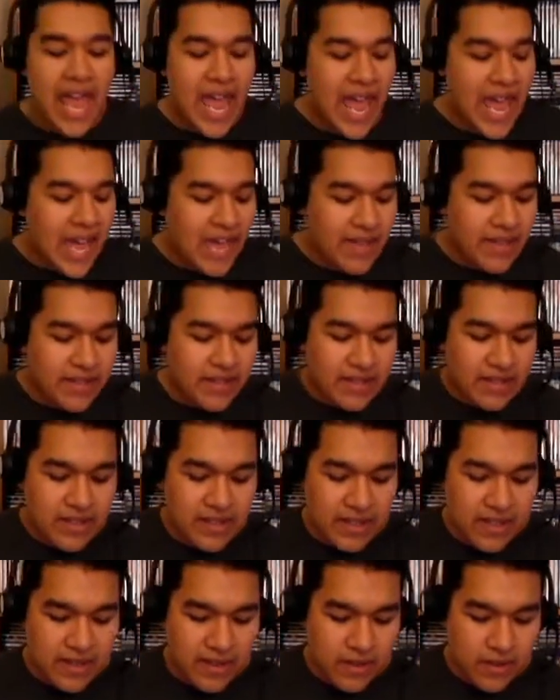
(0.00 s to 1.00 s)
and
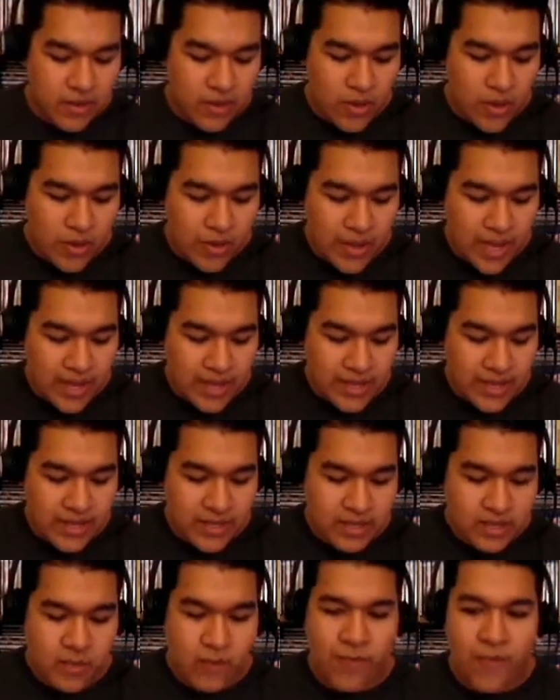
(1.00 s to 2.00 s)
and
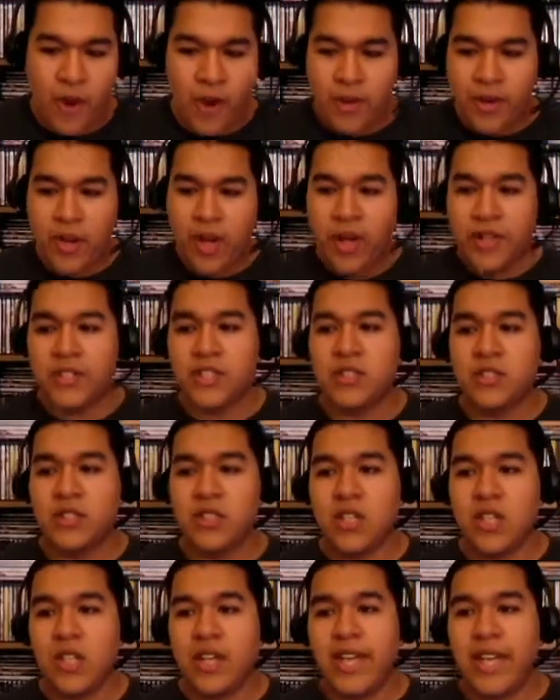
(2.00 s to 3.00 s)
it's a very
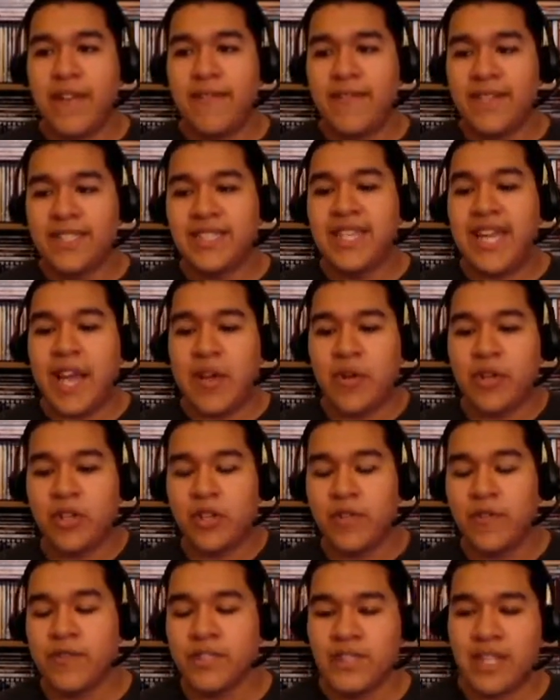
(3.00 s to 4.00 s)
honest look at his
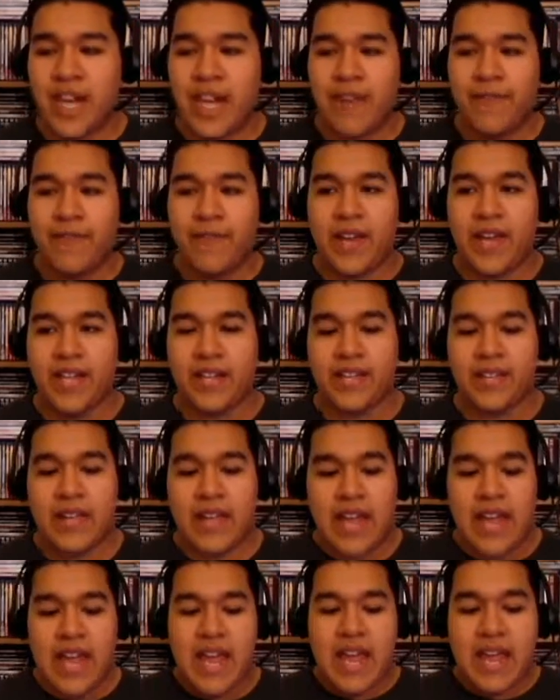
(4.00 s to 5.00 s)
character of his life. And
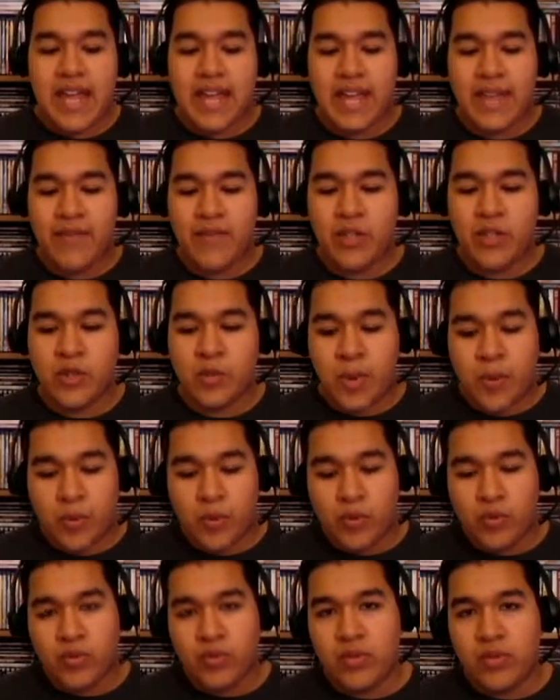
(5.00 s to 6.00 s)
even the
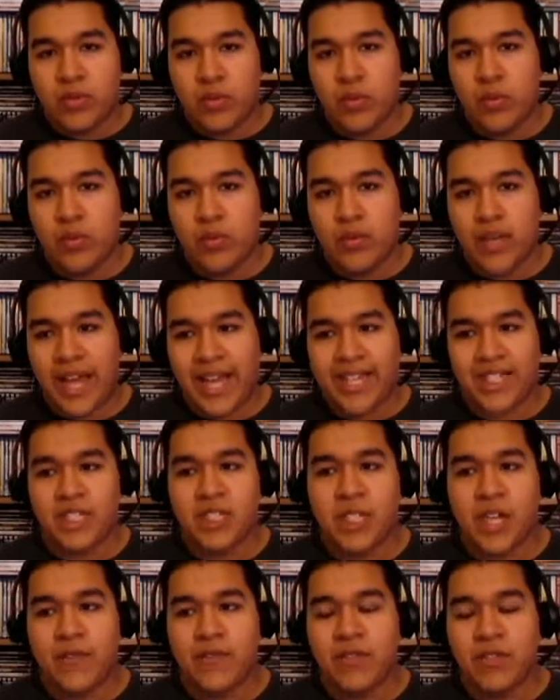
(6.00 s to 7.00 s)
people who like his
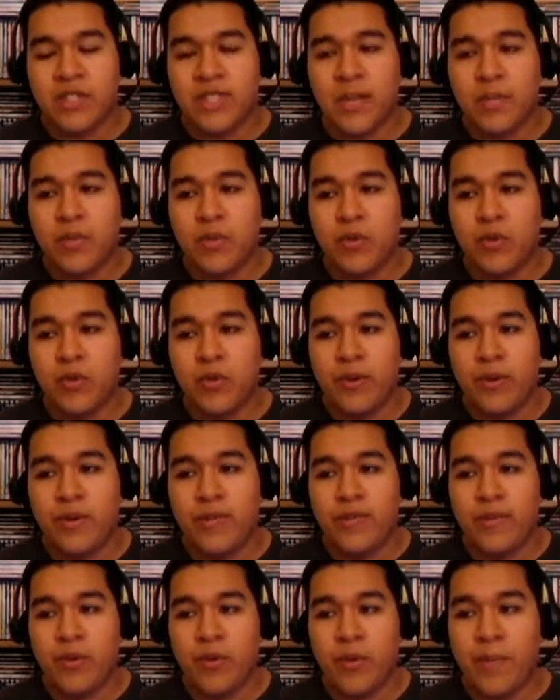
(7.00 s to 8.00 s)
son, for example,
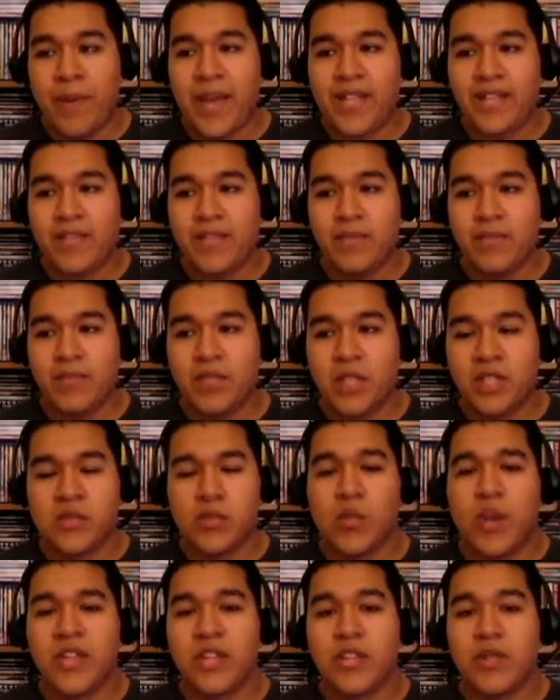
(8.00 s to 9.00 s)
who abandoned him,
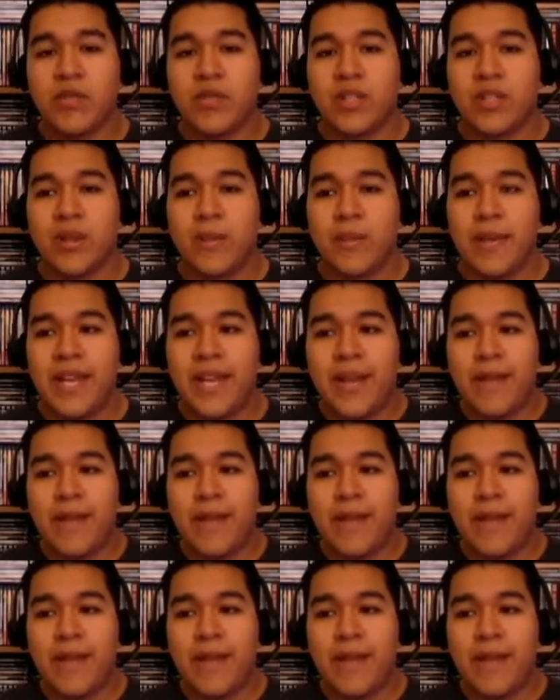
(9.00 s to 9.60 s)
doesn't want to do with them,